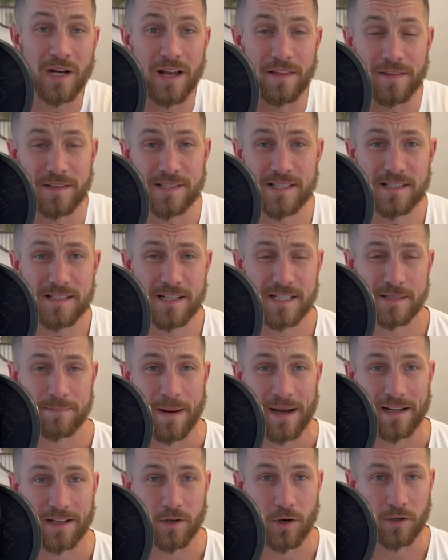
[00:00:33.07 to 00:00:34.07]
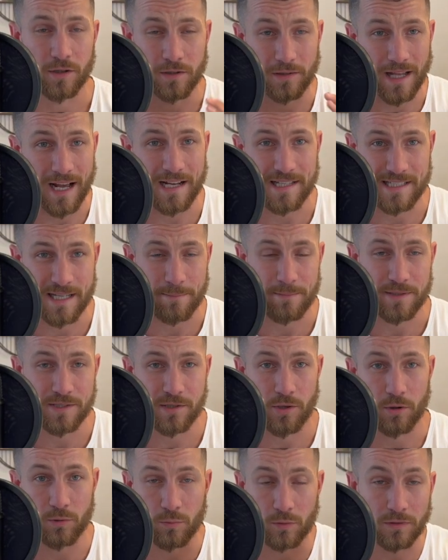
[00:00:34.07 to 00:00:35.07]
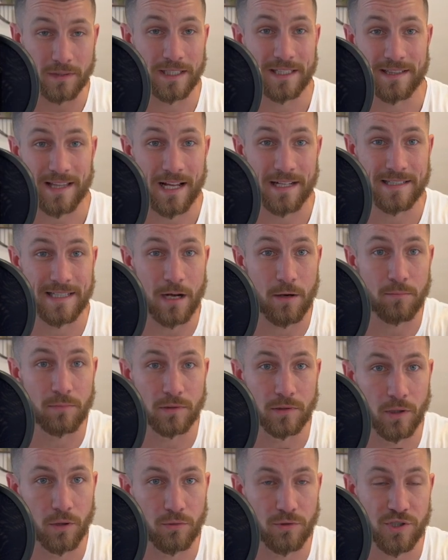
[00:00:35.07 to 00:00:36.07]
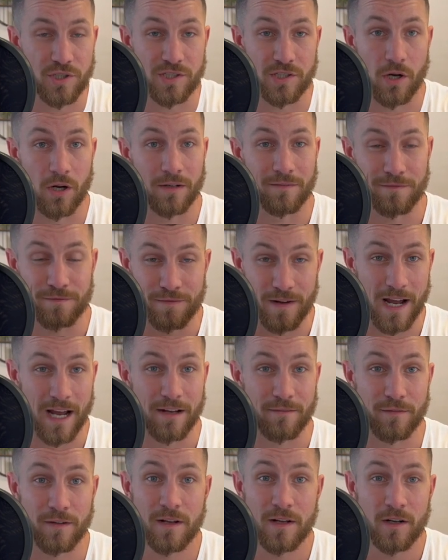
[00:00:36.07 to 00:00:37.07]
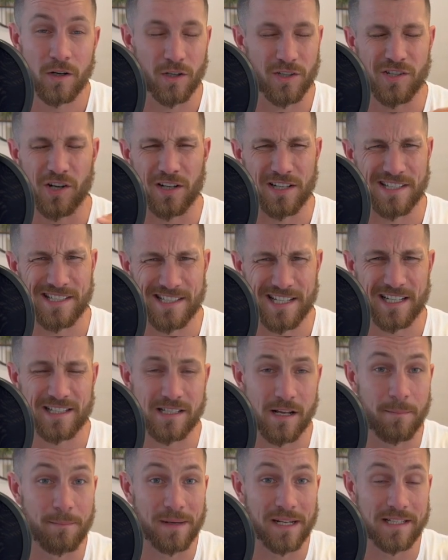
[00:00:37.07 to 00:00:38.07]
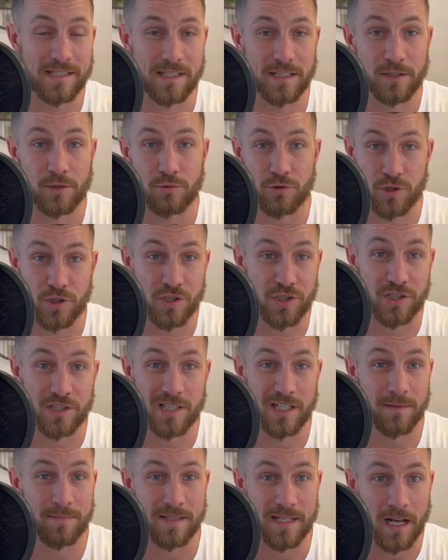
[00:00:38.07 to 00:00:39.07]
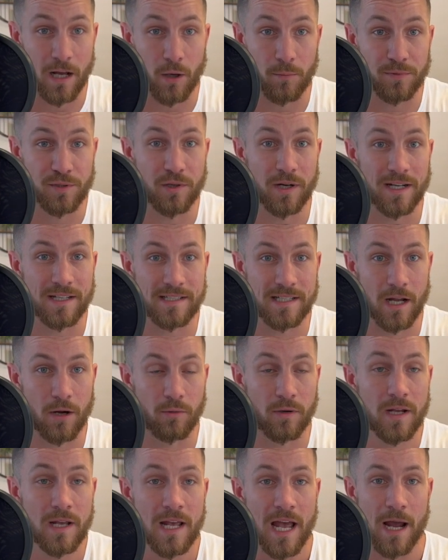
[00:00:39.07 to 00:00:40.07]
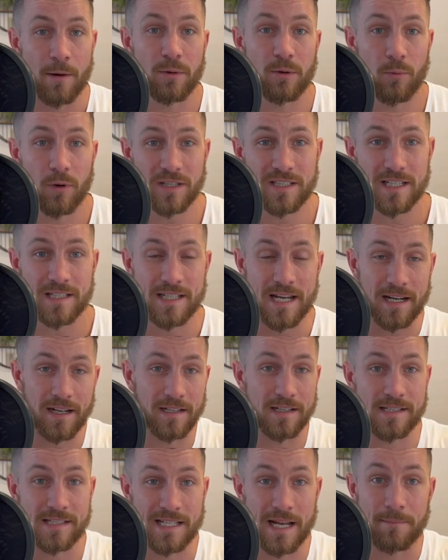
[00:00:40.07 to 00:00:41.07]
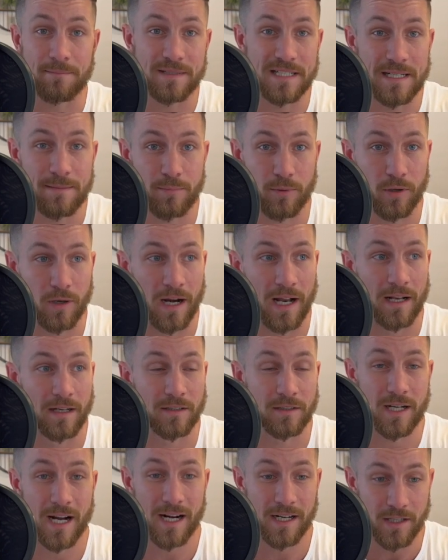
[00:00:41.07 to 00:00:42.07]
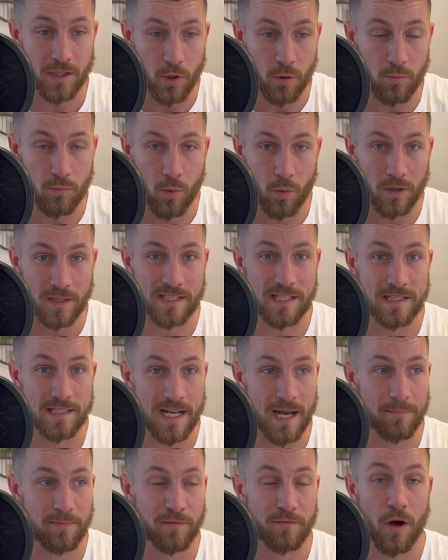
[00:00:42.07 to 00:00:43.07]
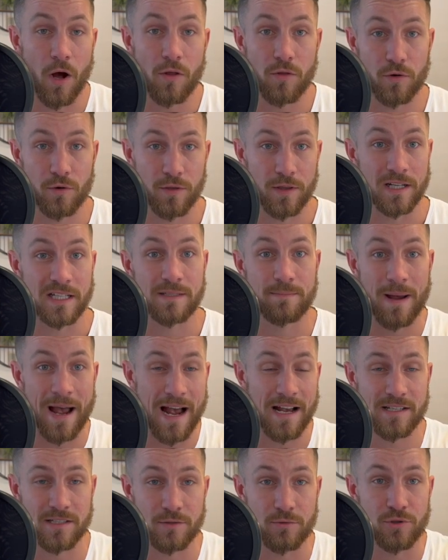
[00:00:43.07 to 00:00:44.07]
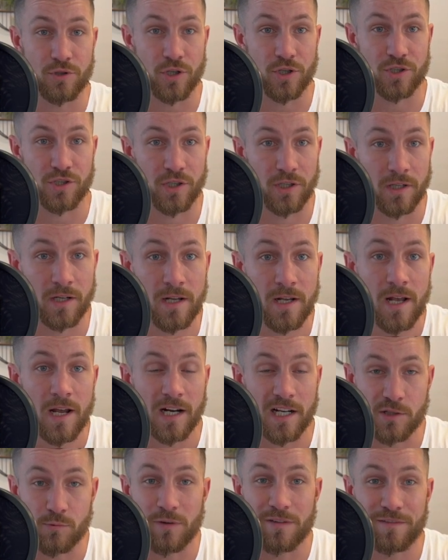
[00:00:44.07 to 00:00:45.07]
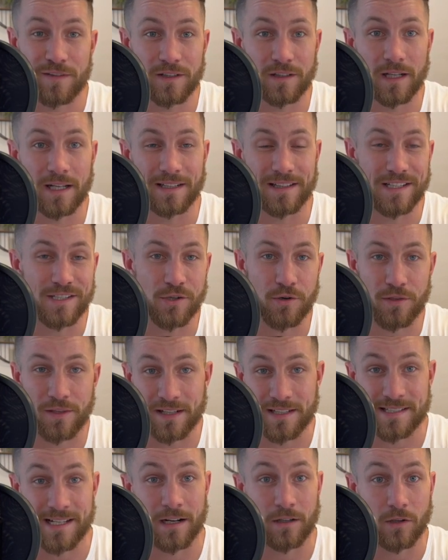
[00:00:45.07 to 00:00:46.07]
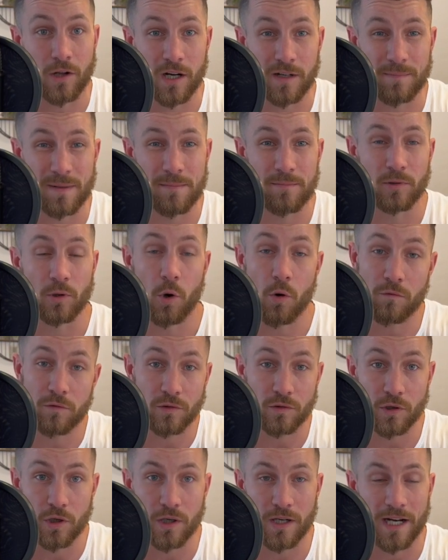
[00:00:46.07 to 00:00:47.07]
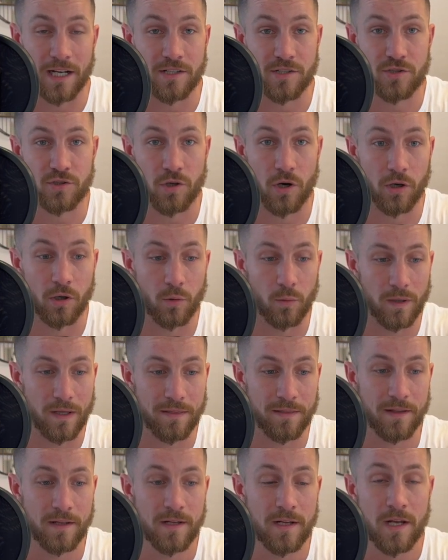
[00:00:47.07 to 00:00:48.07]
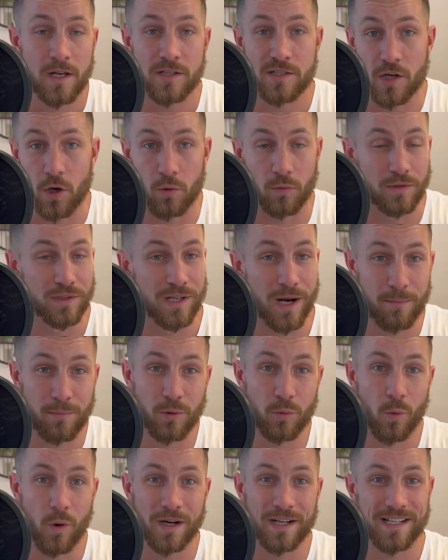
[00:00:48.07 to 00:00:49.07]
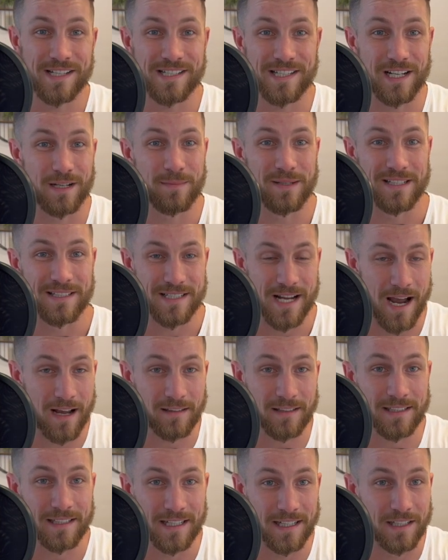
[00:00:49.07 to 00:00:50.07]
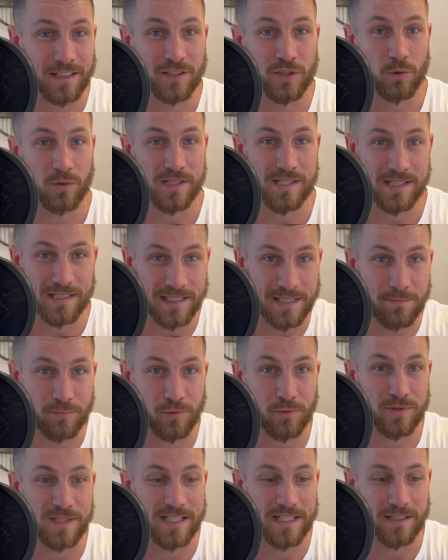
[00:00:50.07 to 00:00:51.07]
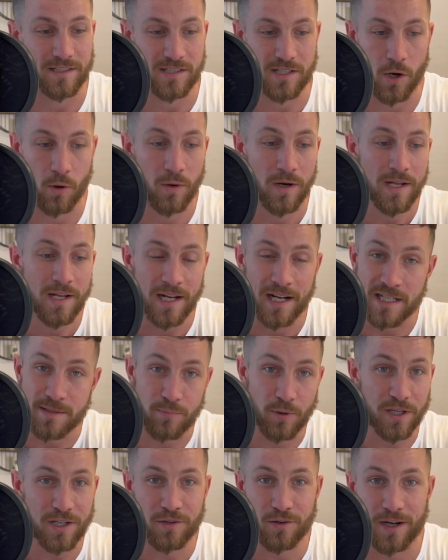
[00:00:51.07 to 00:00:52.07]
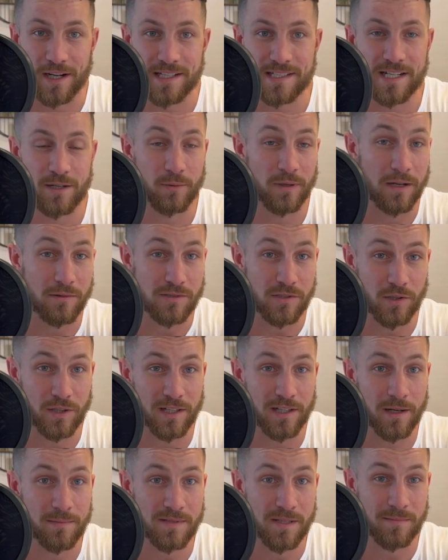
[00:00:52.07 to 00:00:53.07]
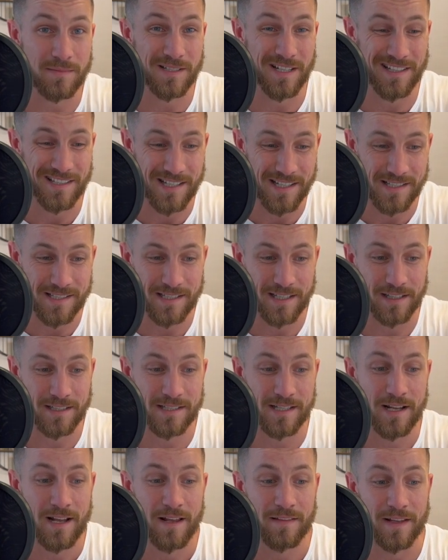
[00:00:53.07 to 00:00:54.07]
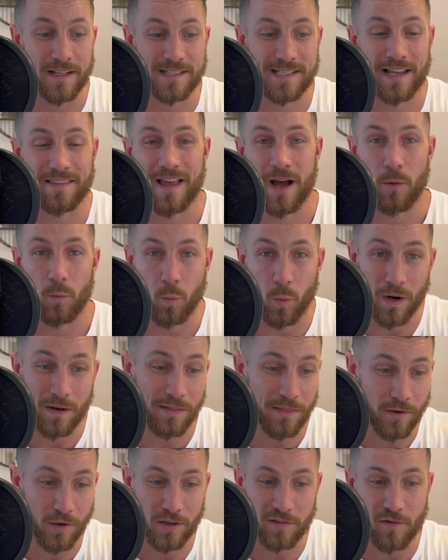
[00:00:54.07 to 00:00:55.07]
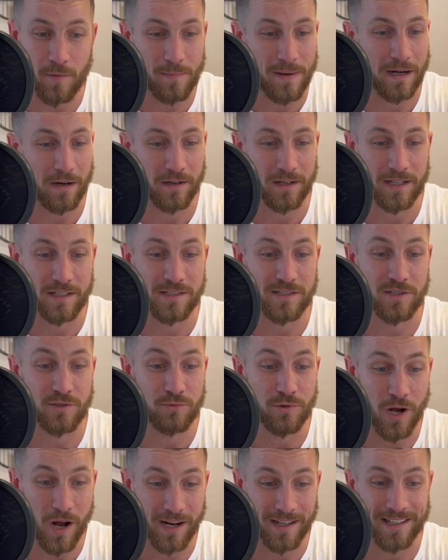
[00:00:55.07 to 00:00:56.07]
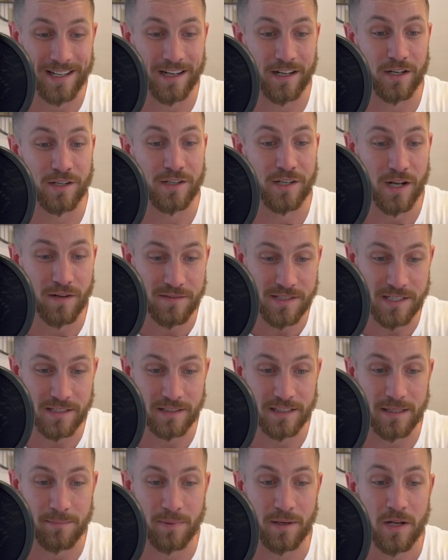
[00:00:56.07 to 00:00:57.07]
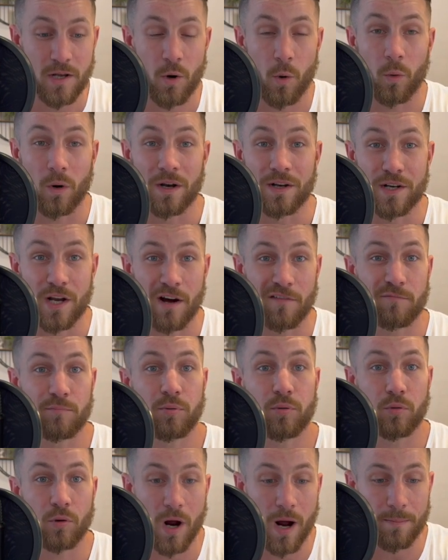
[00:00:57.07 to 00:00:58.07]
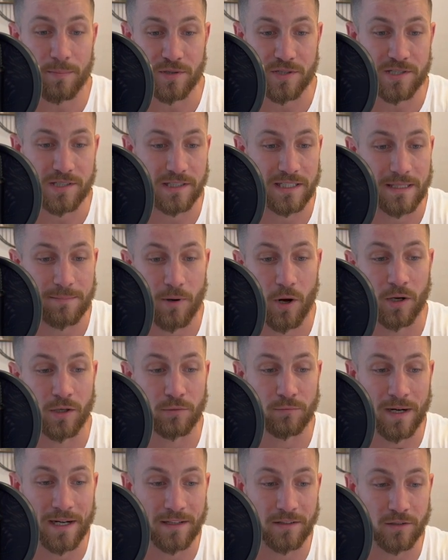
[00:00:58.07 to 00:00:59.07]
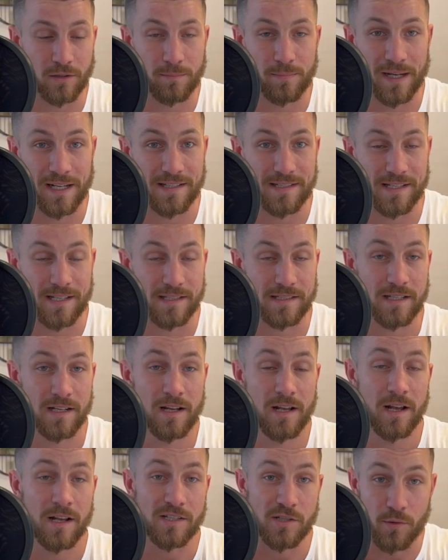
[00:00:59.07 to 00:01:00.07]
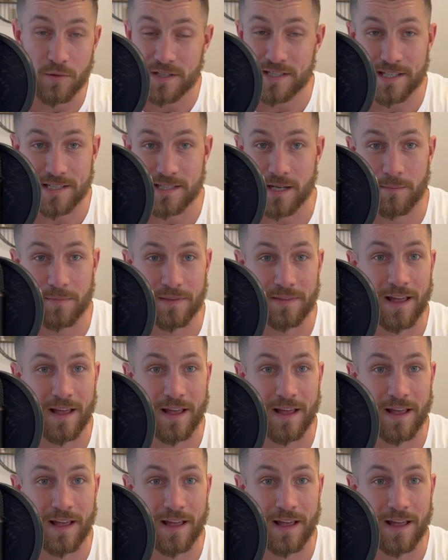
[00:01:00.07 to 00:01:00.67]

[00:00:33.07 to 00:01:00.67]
yeah, this is expanding on our last episode. We'll link that down below just on five or sorry, six amazing nutrition tips to help you guys out. And we want to take it a step deeper and kind of go more into depth of other things past nutrition because we feel like these are things that a lot of people overlook and struggle with. So, number one is going to be dialing in in your sleep routine. So it's pretty crazy when I was looking up some statistics, they said that one third of Americans do not get enough sleep or enough proper sleep on a regular basis. So this is something